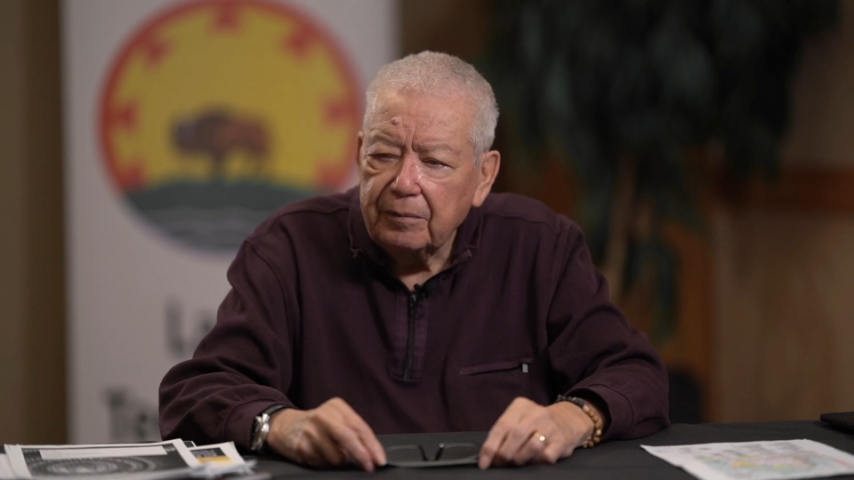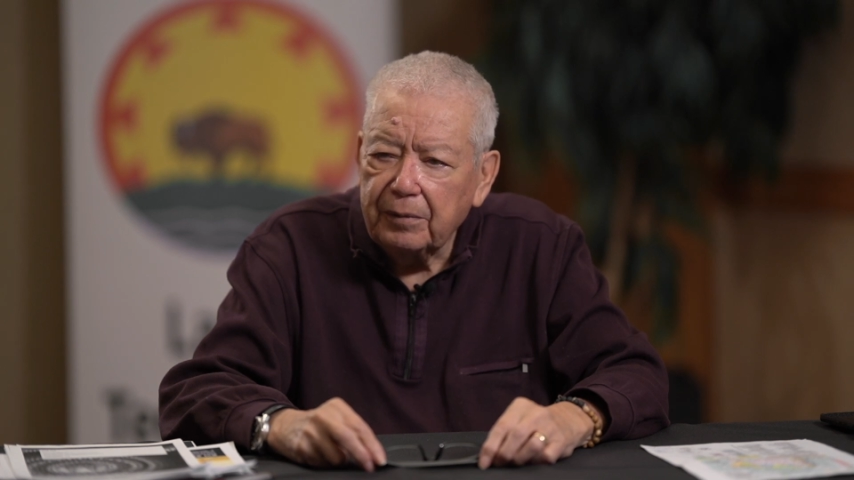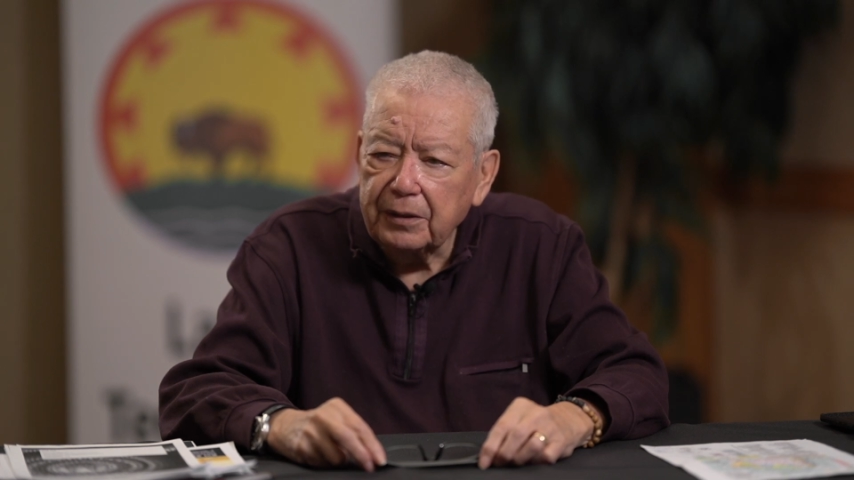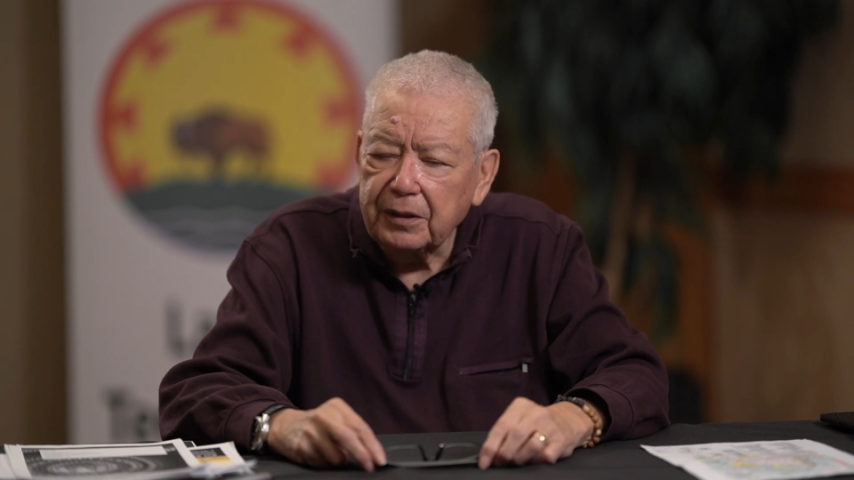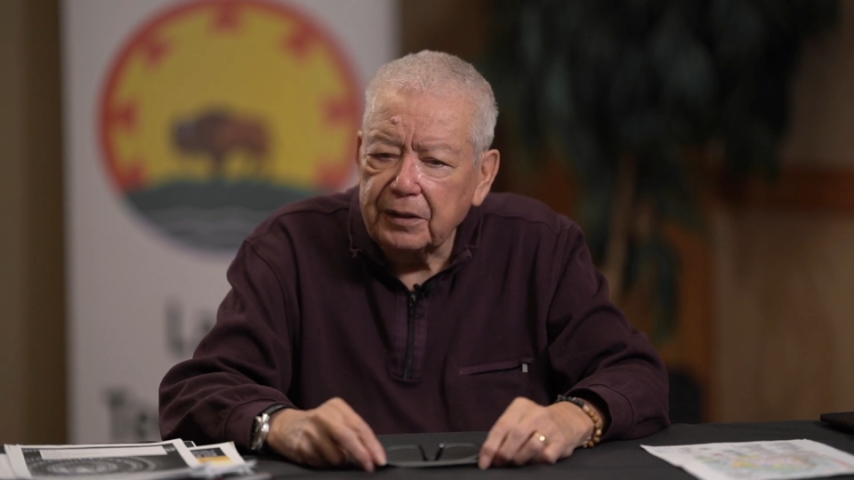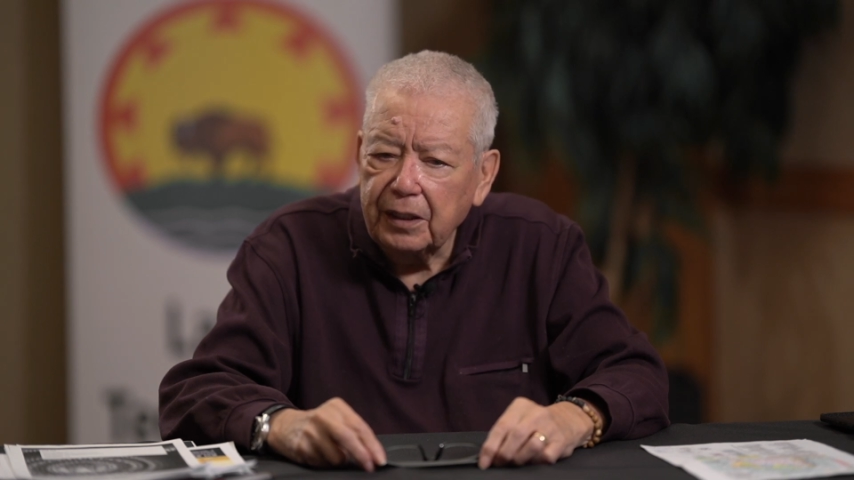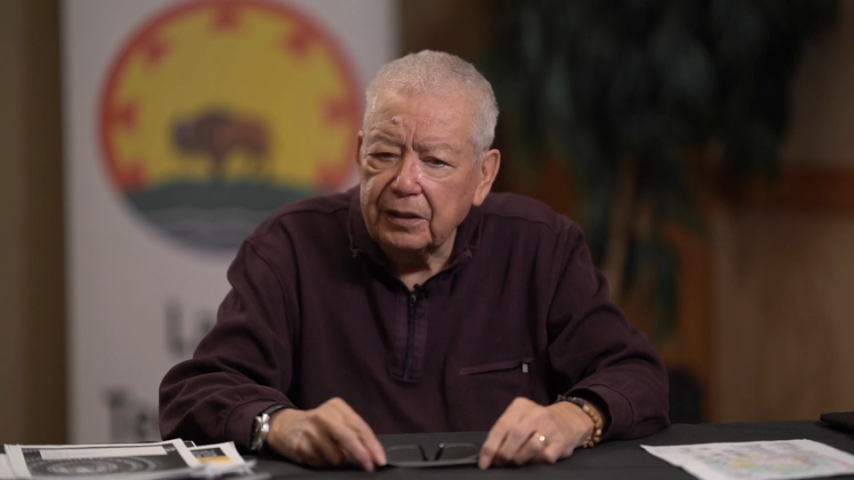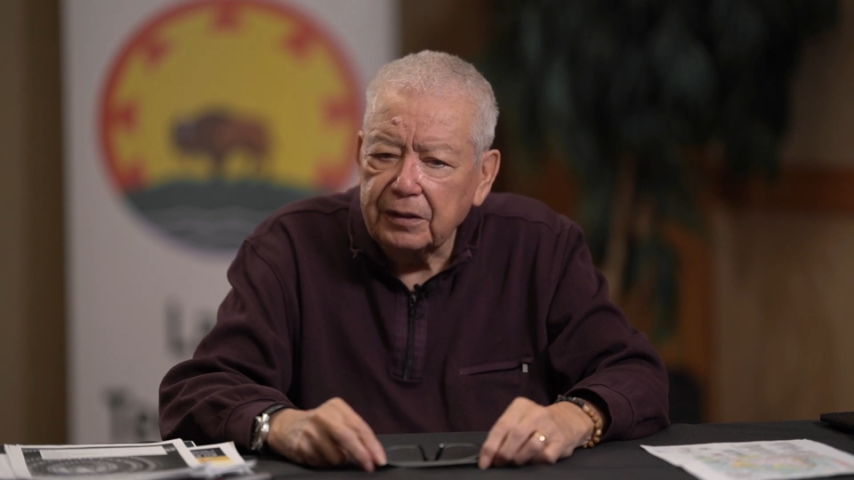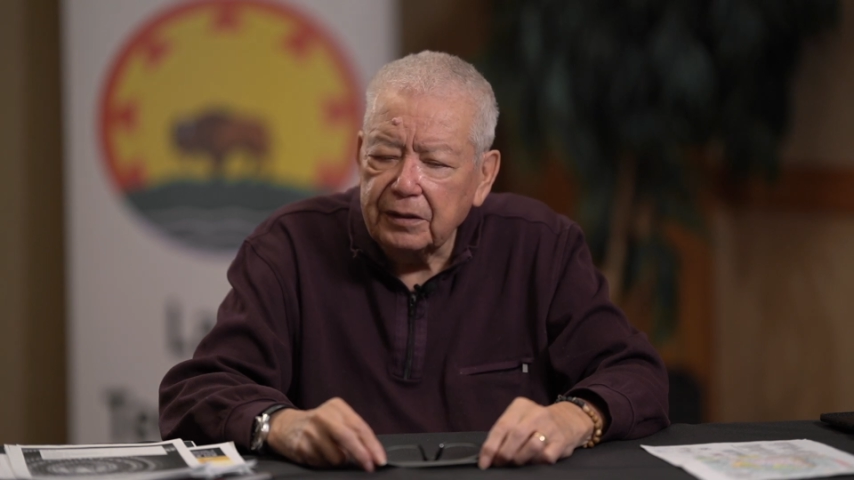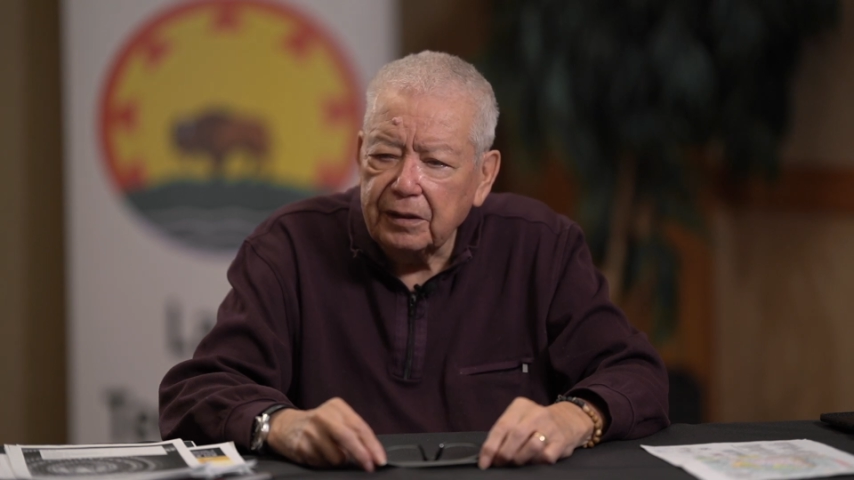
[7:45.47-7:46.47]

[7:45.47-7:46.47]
presentation